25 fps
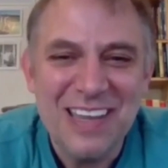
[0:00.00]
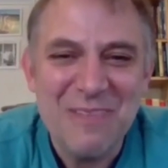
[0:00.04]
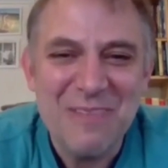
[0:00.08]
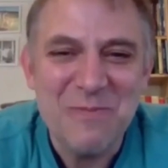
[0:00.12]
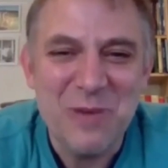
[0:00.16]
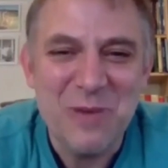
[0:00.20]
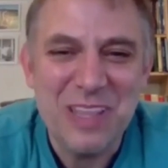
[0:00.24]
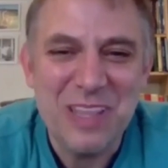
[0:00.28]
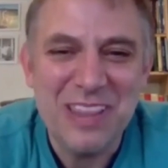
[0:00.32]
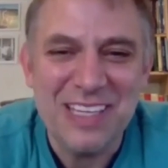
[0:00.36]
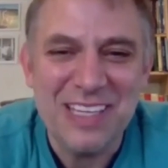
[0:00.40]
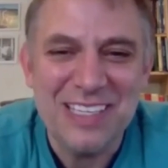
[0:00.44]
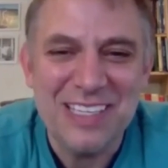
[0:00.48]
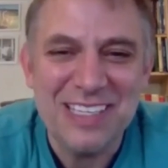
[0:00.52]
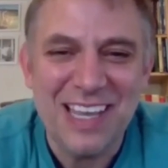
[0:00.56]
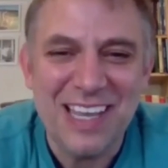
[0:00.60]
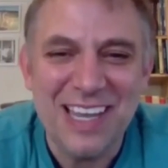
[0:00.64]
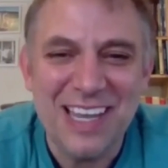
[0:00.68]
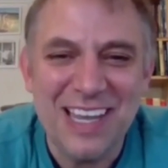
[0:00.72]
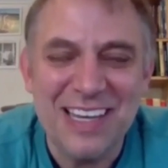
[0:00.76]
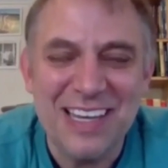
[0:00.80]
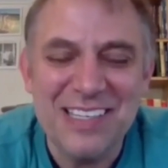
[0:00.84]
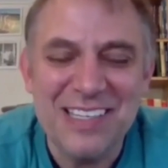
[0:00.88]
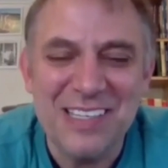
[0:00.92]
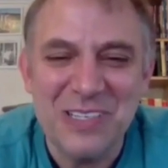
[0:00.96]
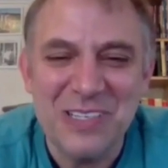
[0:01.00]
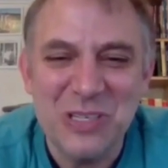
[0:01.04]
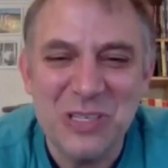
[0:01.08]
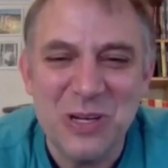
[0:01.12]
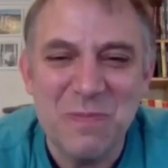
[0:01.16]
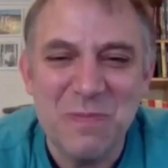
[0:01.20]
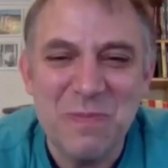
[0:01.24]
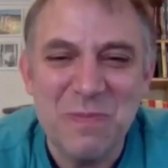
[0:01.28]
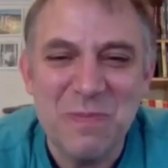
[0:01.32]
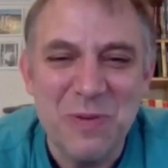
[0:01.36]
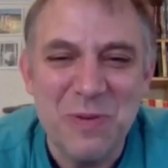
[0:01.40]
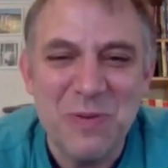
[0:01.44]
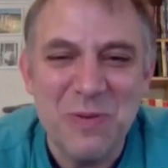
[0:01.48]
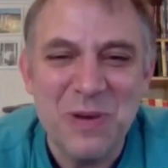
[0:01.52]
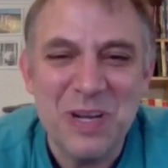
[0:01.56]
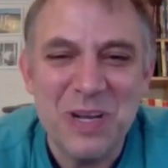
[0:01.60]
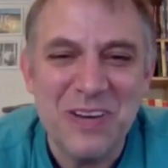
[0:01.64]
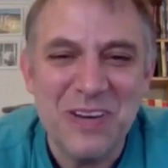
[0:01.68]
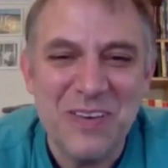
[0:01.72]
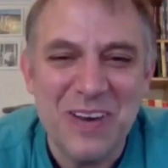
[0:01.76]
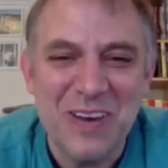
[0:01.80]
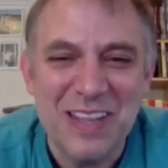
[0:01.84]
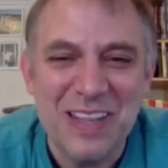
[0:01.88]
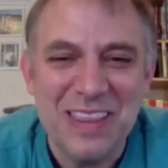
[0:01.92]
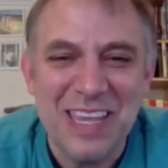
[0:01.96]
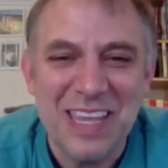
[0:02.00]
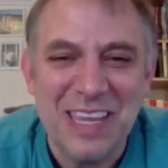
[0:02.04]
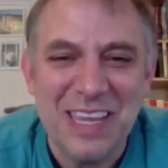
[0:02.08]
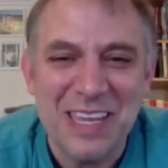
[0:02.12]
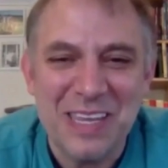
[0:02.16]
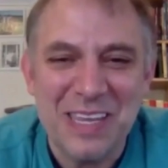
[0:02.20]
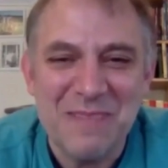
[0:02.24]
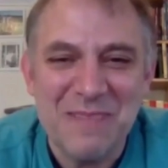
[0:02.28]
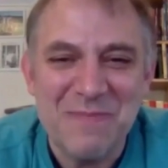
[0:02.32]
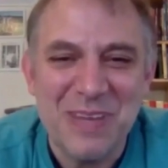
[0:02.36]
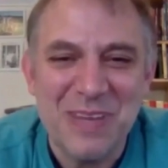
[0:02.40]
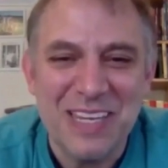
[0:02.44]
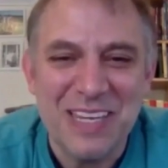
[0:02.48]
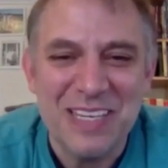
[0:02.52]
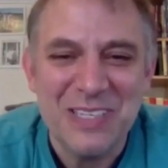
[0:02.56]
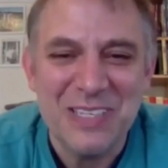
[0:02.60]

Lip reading: with the sides, and show people what a great thing it can be.